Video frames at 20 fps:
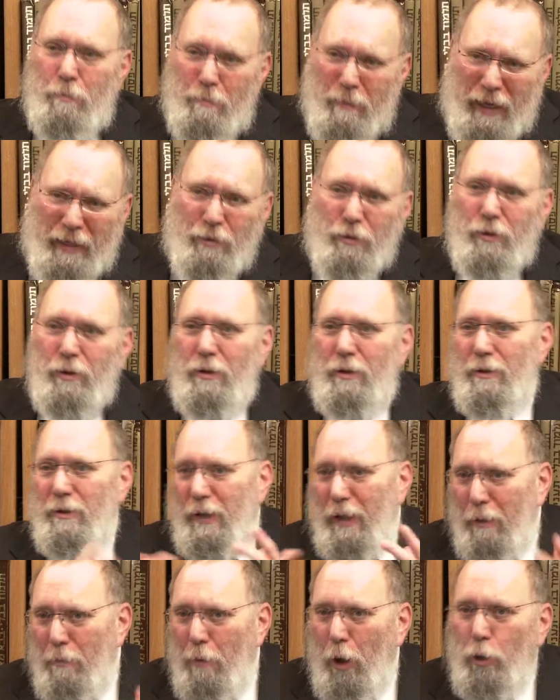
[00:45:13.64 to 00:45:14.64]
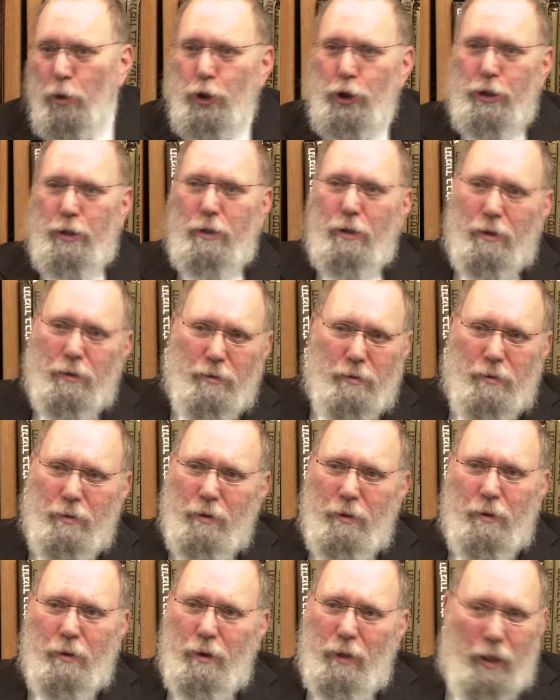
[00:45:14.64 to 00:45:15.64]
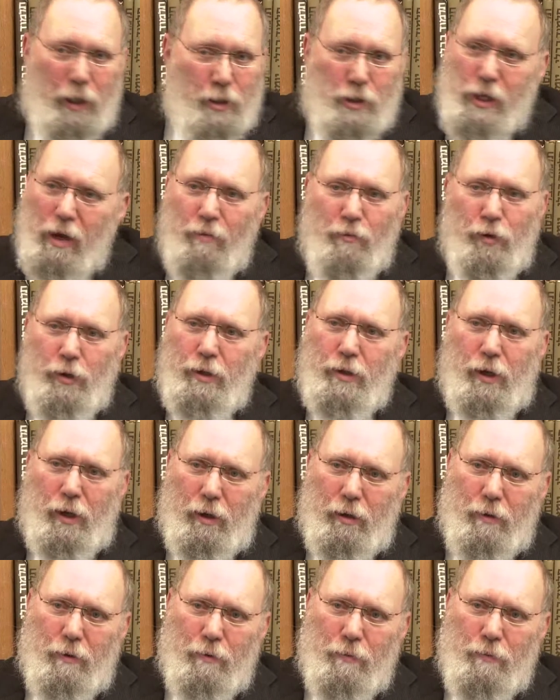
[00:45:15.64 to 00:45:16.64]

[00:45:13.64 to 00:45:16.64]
mental, emotional, it's everything.